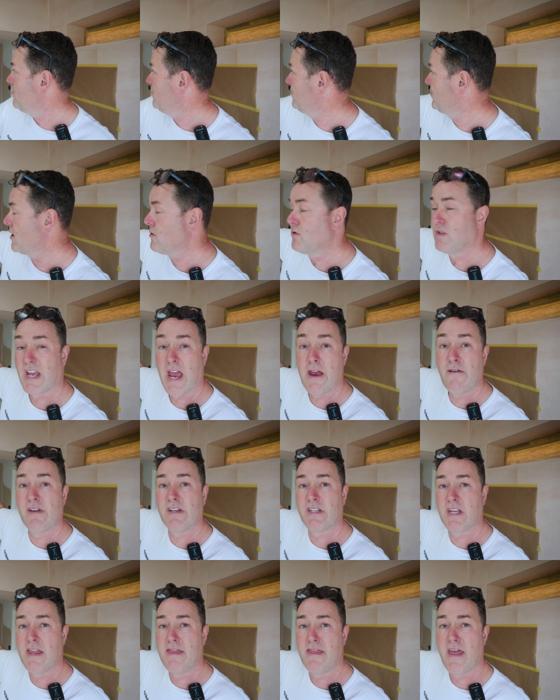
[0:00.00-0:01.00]
Those
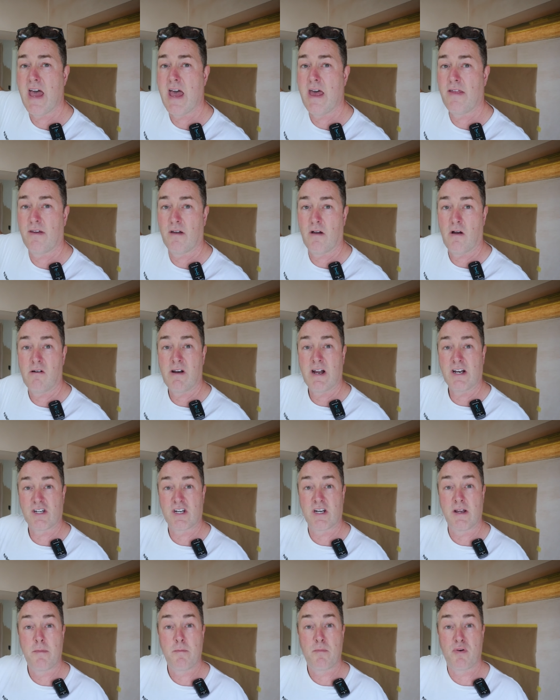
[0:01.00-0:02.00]
areas in there that are
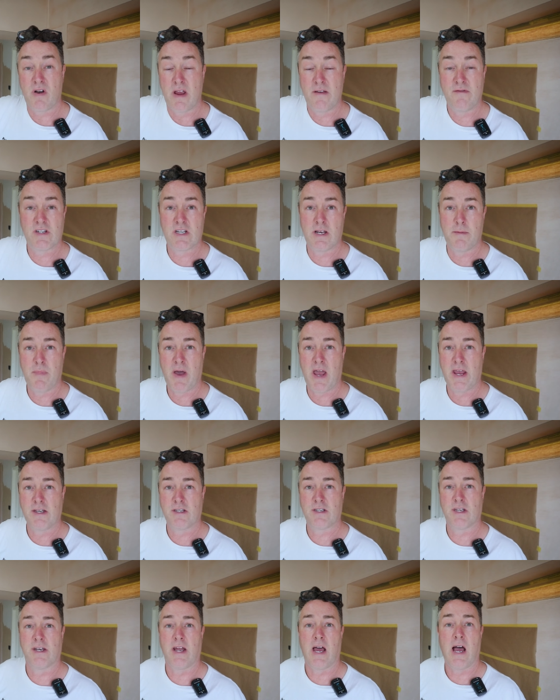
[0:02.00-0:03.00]
actually previously
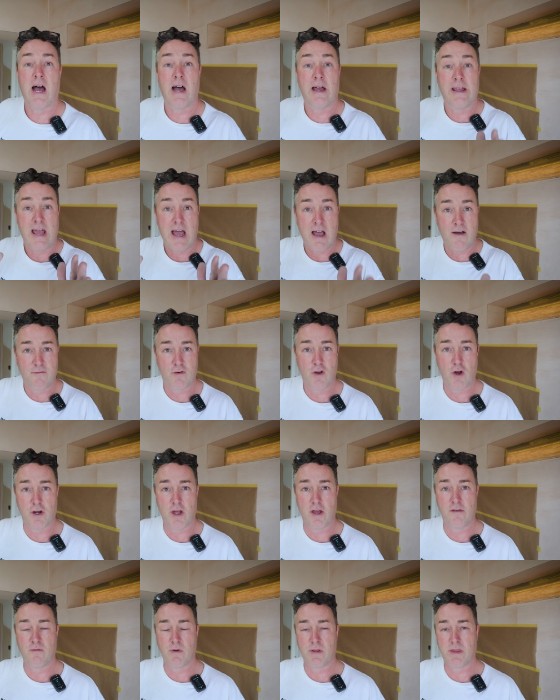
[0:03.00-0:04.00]
painted, I have
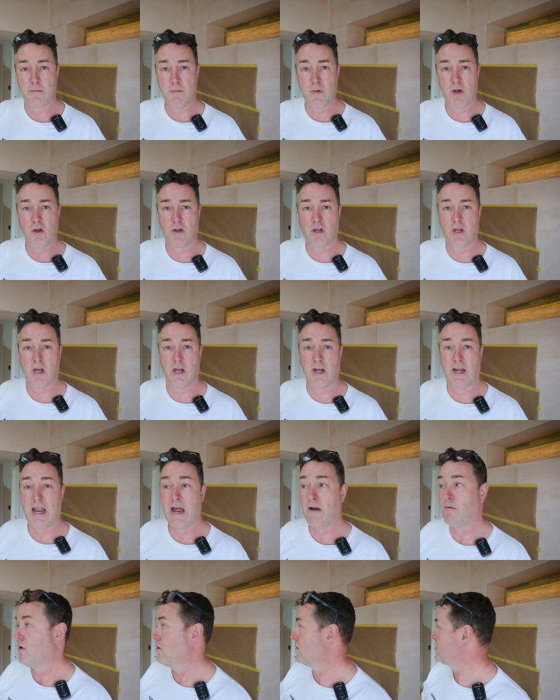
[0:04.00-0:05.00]
gone over with the Mirka,
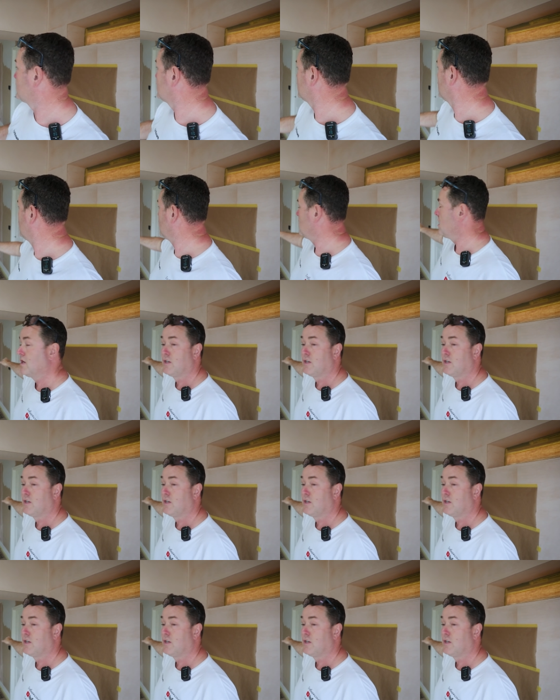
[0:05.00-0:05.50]
Leros,